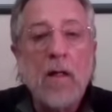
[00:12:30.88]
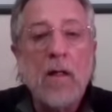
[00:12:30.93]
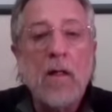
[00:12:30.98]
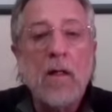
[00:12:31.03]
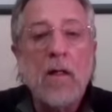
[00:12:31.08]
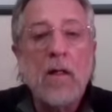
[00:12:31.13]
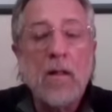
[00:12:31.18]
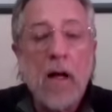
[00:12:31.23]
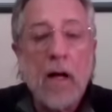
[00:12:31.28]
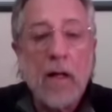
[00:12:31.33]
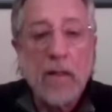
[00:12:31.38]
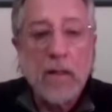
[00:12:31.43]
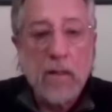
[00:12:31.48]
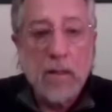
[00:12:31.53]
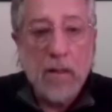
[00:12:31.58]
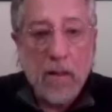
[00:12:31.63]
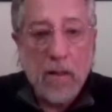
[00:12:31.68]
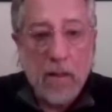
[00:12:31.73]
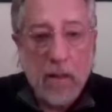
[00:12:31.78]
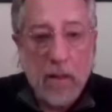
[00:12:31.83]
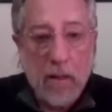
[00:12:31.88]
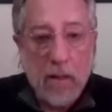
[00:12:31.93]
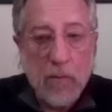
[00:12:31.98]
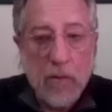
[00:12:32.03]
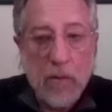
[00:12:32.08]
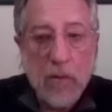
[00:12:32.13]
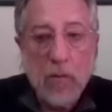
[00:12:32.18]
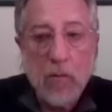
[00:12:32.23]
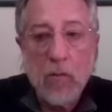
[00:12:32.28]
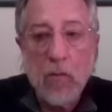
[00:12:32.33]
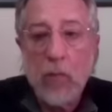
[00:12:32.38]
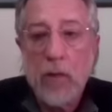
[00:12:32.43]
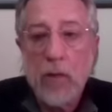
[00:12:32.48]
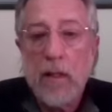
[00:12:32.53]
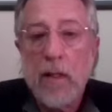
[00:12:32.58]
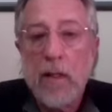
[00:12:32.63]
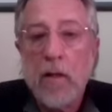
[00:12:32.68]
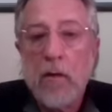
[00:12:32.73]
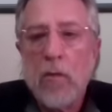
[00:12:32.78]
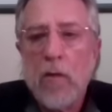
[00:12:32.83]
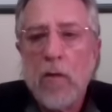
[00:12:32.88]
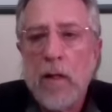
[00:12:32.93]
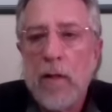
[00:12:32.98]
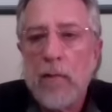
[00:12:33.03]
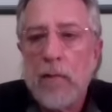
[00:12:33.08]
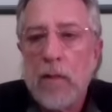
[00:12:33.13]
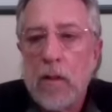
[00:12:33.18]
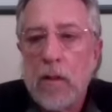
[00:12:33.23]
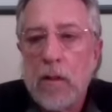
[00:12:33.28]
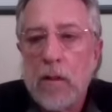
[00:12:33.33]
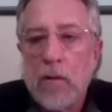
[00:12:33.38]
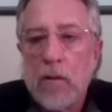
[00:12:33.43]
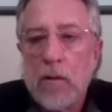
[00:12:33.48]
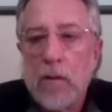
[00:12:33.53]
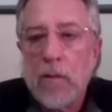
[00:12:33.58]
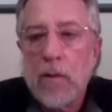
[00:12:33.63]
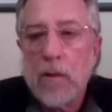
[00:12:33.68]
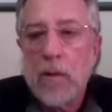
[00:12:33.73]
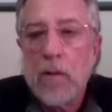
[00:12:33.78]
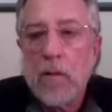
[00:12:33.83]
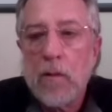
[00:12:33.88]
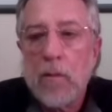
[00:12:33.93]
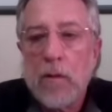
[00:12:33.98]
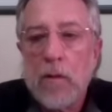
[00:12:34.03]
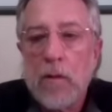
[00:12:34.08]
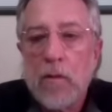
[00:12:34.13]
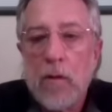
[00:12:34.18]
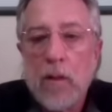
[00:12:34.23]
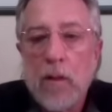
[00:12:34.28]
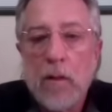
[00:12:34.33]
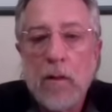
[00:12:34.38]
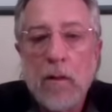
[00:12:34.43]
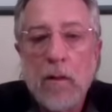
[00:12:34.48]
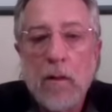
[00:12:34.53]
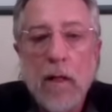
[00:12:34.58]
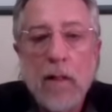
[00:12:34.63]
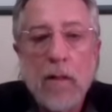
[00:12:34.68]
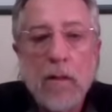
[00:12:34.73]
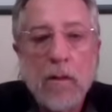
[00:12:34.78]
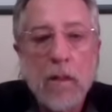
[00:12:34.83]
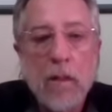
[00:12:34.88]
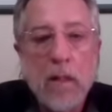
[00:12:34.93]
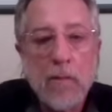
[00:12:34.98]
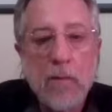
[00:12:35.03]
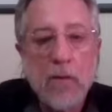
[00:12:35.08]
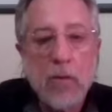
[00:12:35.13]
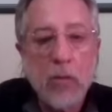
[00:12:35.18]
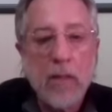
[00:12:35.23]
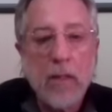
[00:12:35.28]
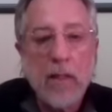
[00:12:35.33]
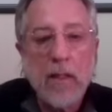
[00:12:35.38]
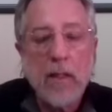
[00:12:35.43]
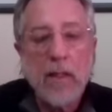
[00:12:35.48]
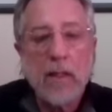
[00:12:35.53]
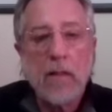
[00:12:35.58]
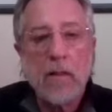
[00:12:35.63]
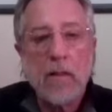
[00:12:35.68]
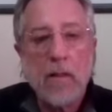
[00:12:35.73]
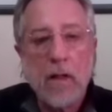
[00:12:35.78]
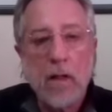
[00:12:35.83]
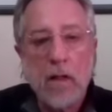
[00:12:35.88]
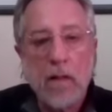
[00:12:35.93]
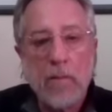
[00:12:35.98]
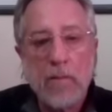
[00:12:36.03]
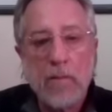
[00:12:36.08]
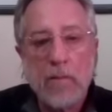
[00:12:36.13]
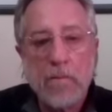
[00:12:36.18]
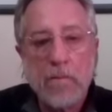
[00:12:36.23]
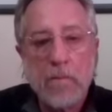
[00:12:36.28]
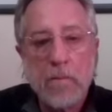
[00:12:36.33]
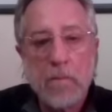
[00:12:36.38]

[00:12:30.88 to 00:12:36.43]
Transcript: A lot of times we get, oh, I have to clear something here on my screen. A lot of times we get um,